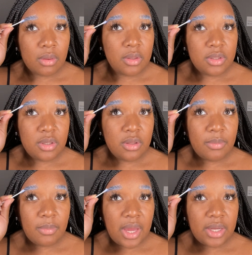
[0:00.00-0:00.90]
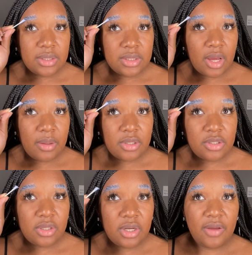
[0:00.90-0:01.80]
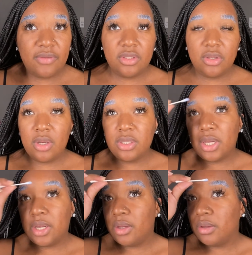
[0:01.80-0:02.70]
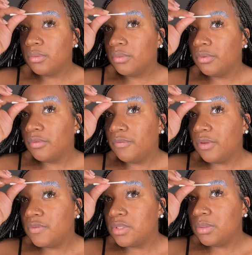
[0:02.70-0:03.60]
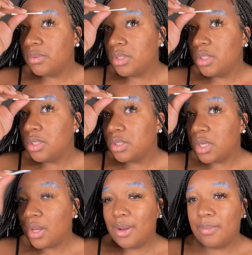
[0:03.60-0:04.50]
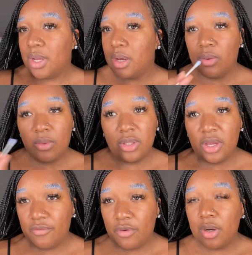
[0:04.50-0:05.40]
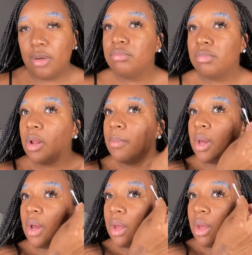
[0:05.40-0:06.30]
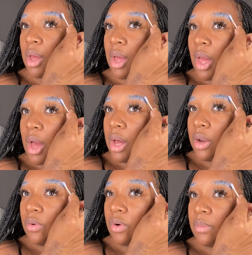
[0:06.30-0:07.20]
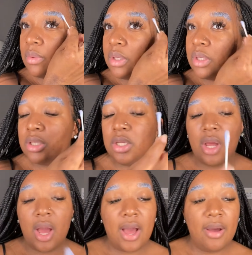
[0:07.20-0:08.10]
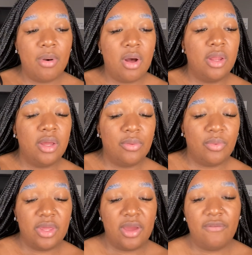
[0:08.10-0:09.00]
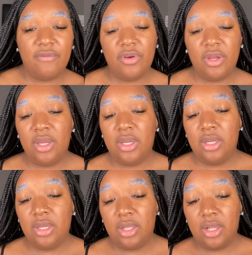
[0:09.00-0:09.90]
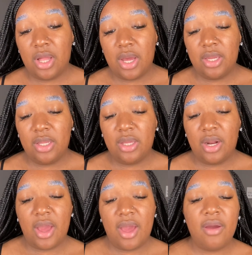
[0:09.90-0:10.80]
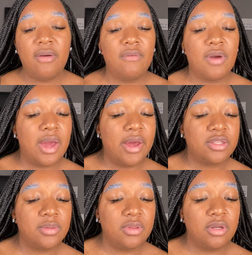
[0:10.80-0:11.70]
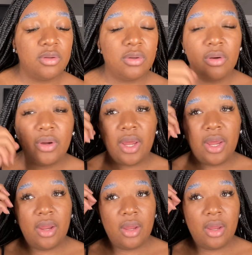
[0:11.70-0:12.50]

So the max time that you can have this on is like 15 minutes. I'm not going that far. I'm not. I normally eyeball it with every client that I have. I ask them if they're doing okay.